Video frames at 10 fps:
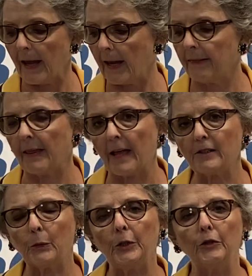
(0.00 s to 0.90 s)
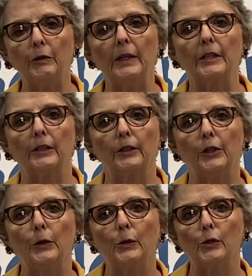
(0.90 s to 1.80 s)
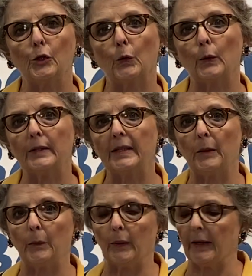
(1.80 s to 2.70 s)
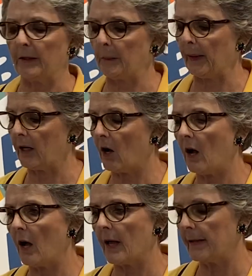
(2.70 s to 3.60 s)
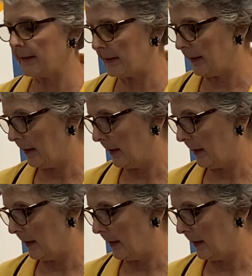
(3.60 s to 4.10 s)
And that's when you need to use your template, because